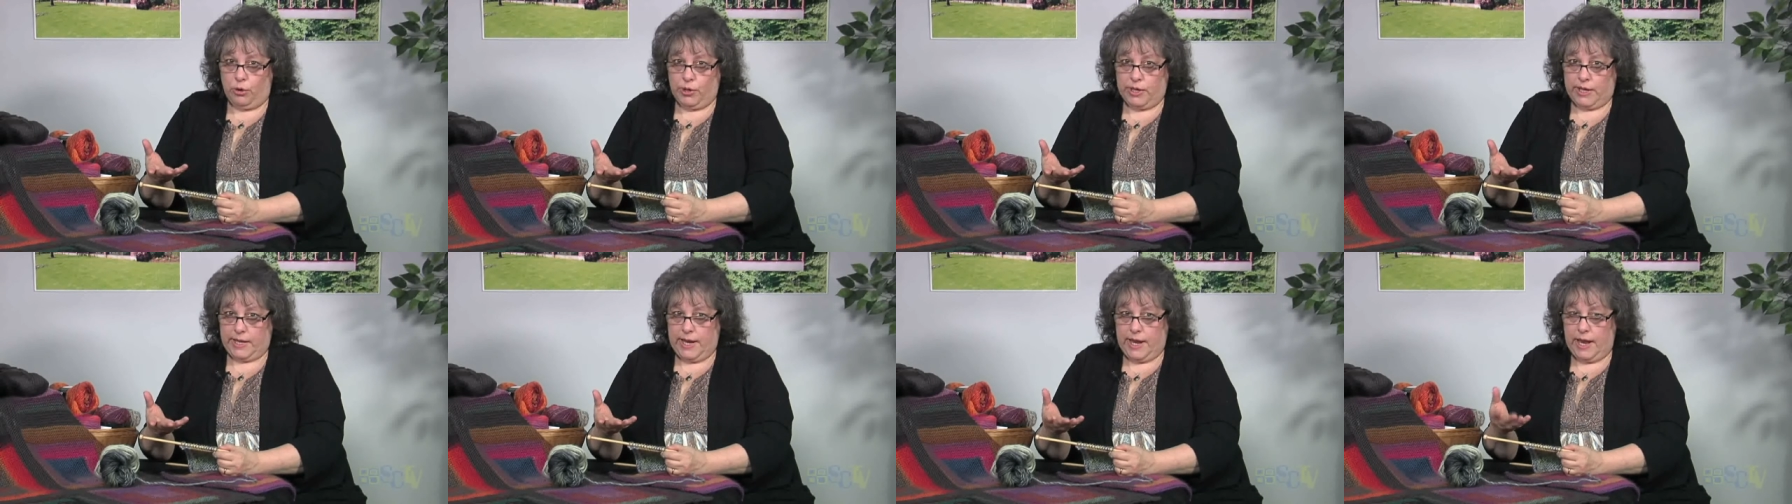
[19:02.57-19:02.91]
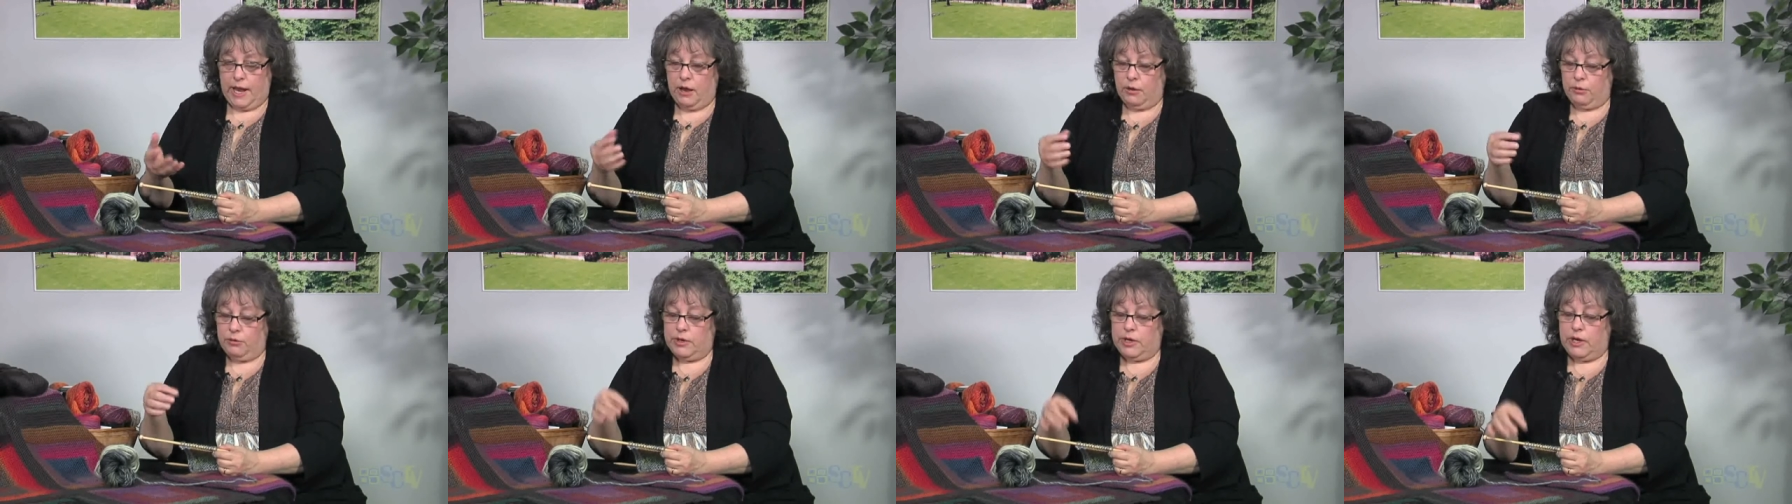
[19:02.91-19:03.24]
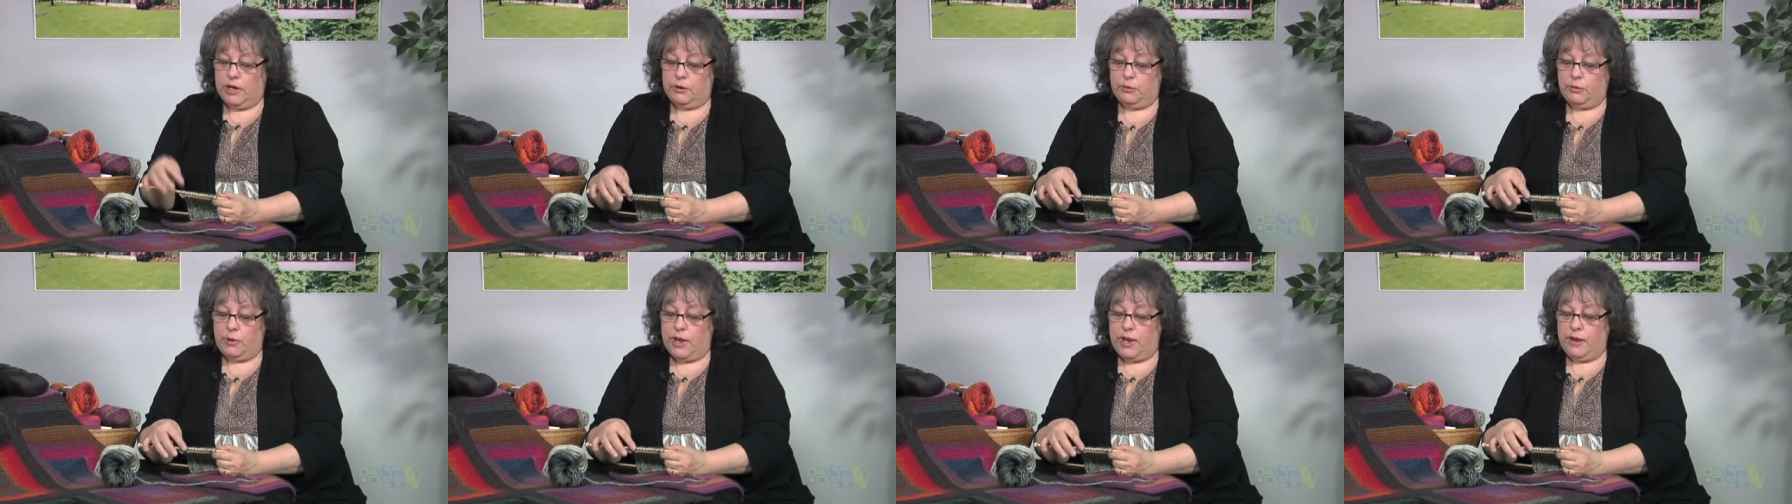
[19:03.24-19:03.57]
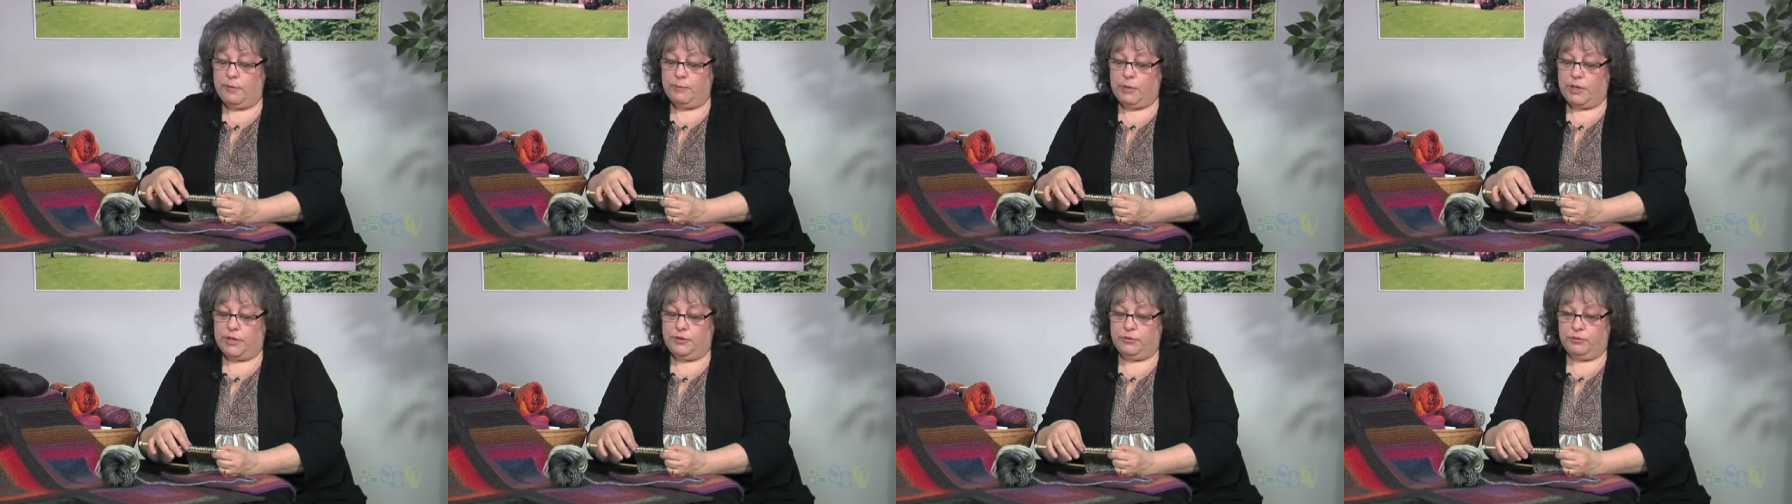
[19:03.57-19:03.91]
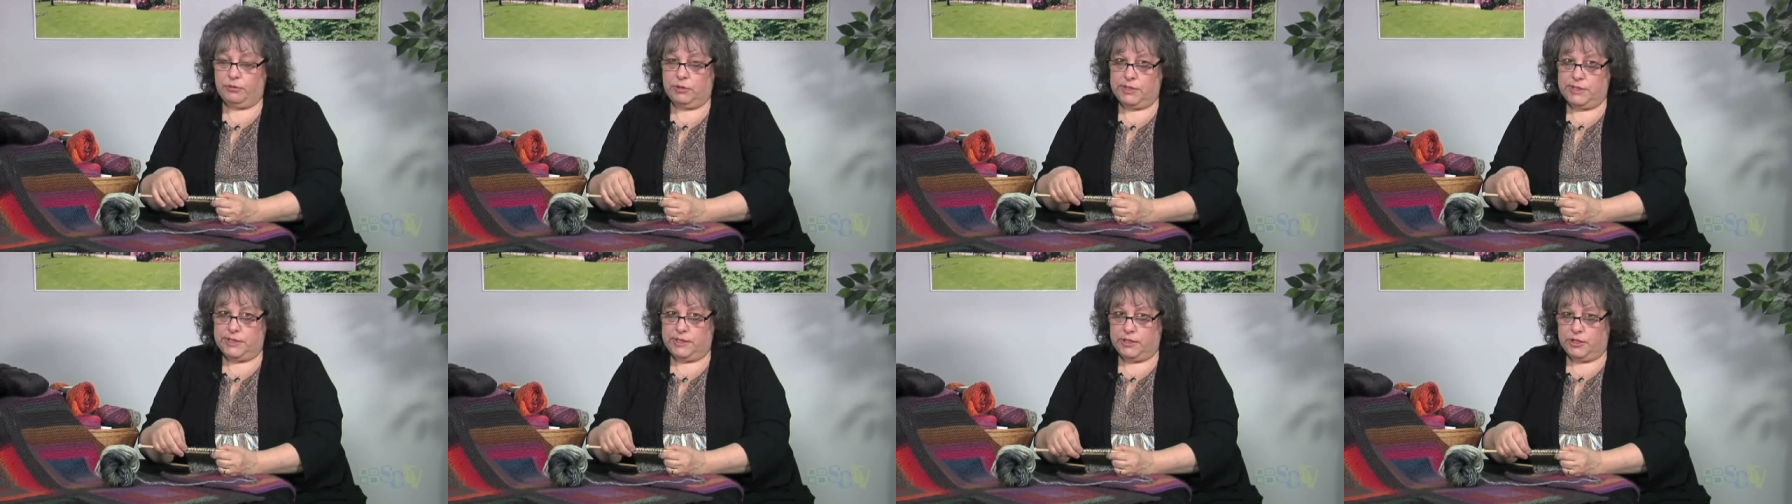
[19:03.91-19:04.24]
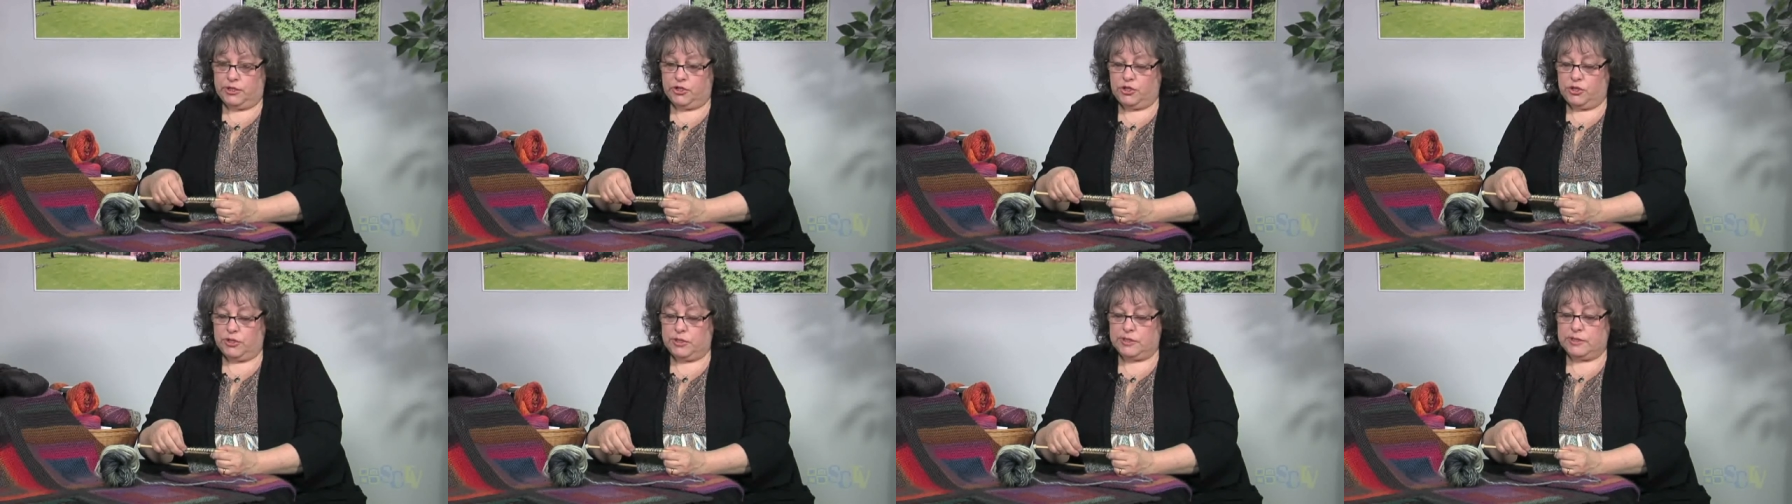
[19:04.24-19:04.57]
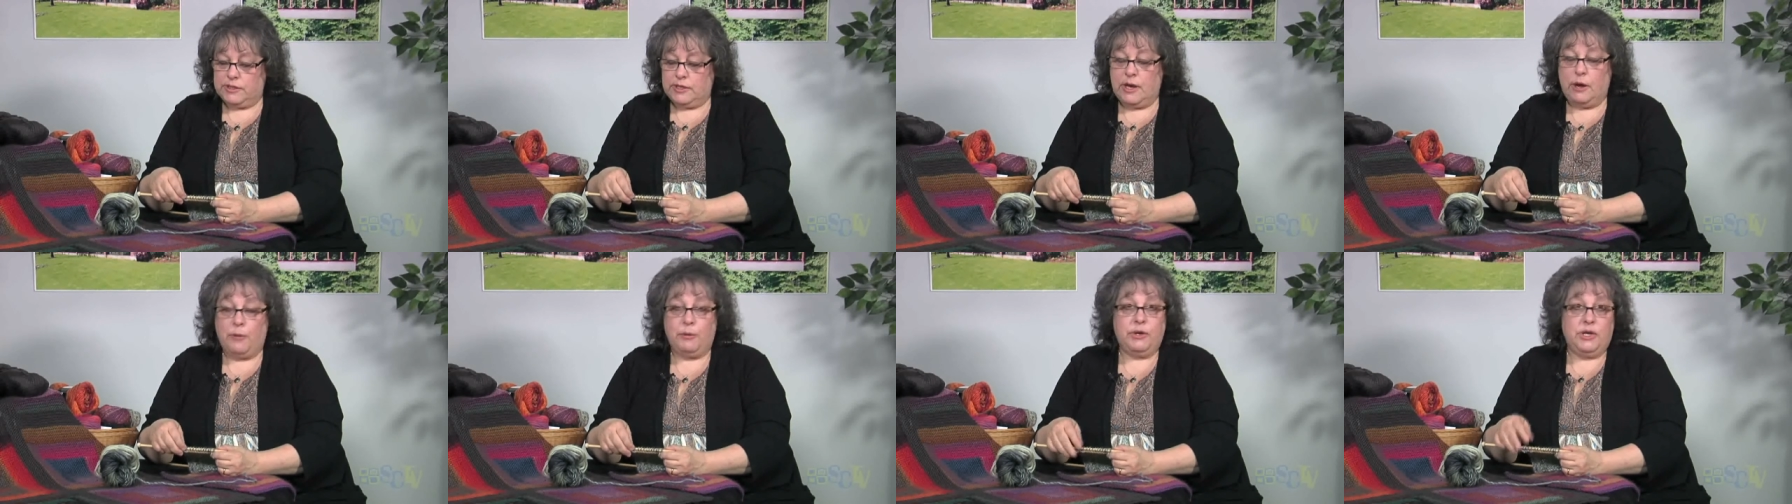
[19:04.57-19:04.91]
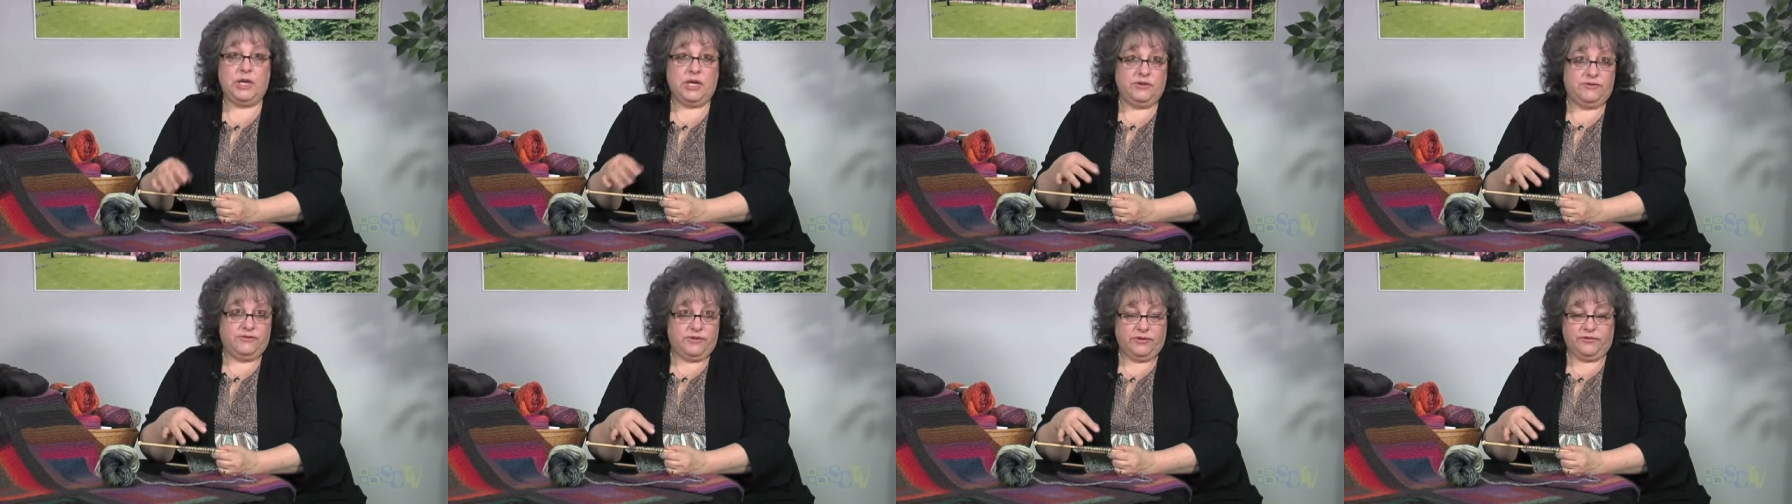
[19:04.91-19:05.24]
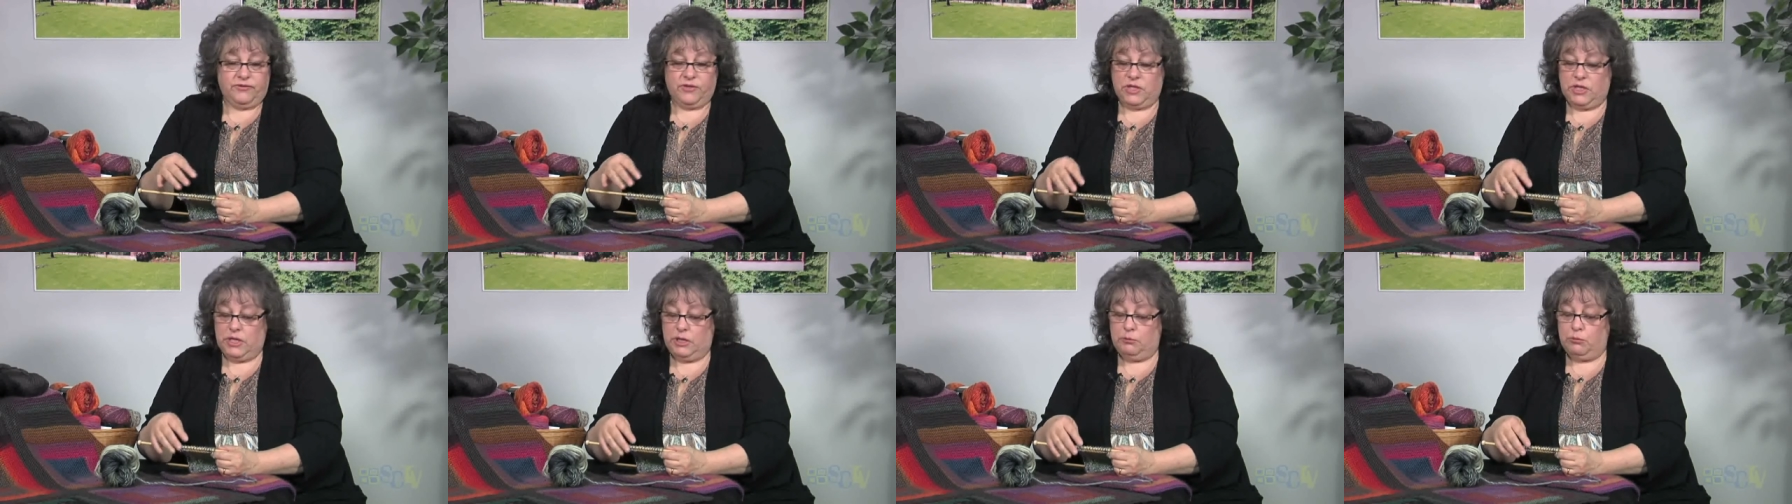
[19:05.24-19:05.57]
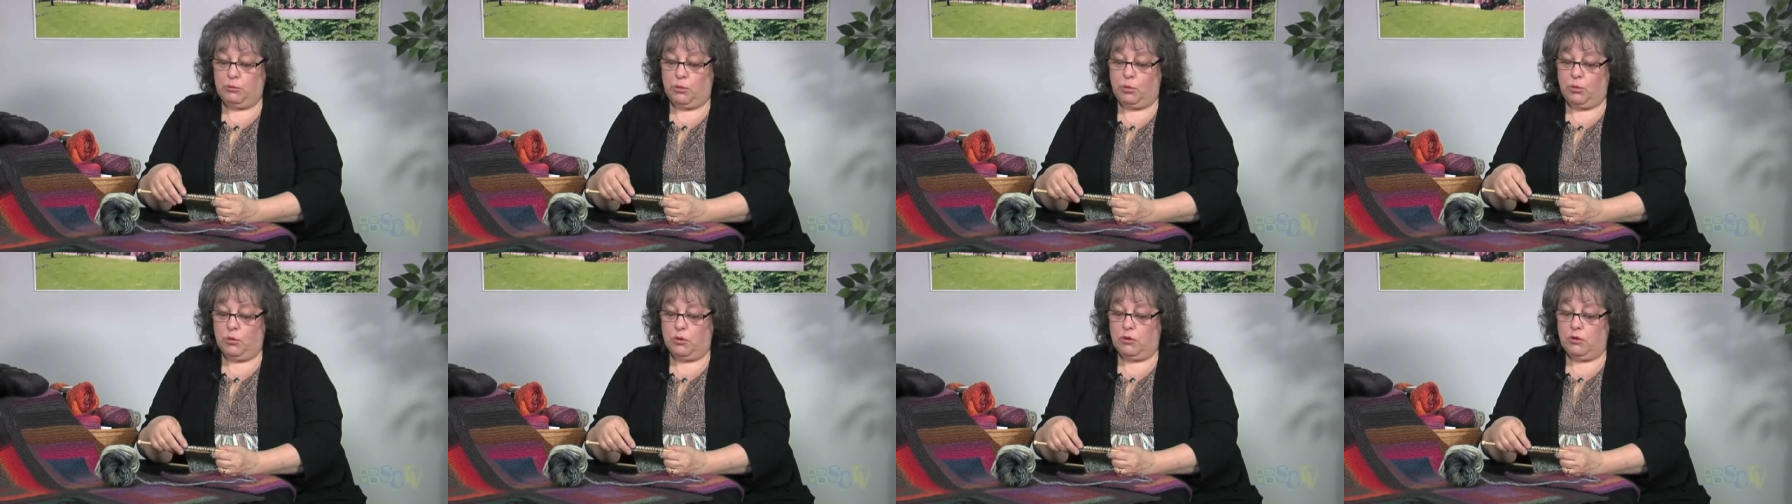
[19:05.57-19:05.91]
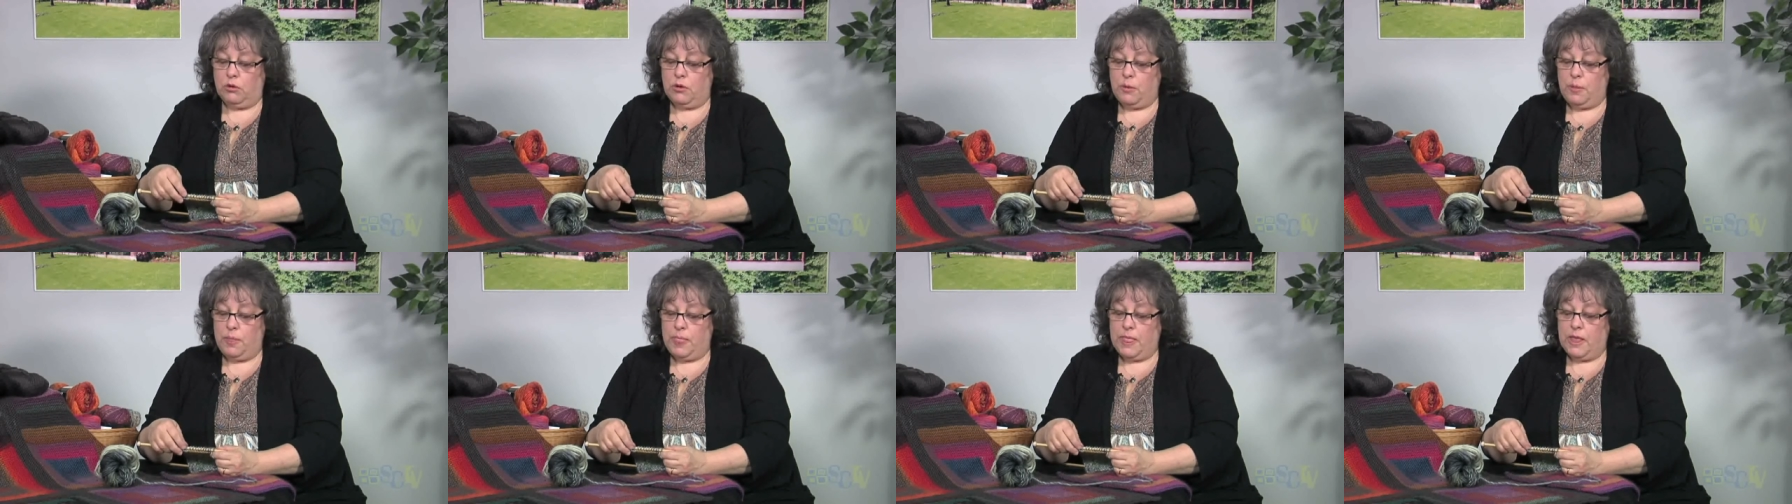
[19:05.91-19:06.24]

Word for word: to count now, I have my three stitches. Now we need 15 more.